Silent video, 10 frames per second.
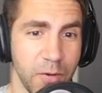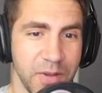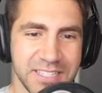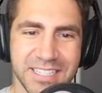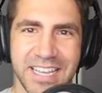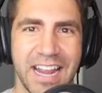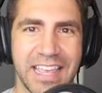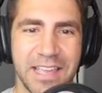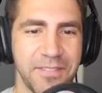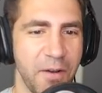We just gotta
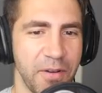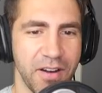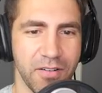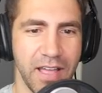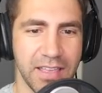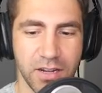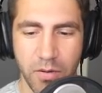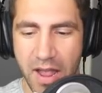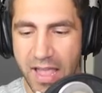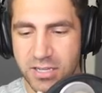keep going. Okay, you
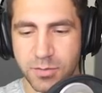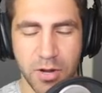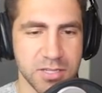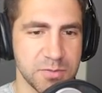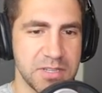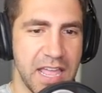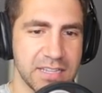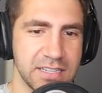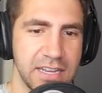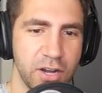know, I actually brought some
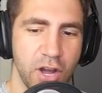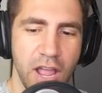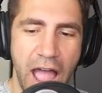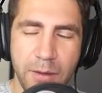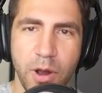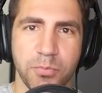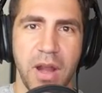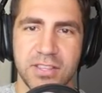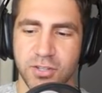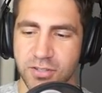snacks in here. I brought
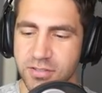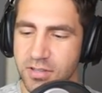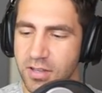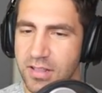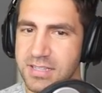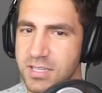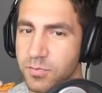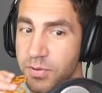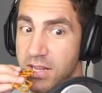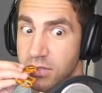pretzels. Let's eat
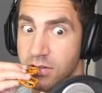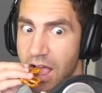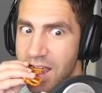some pretzels.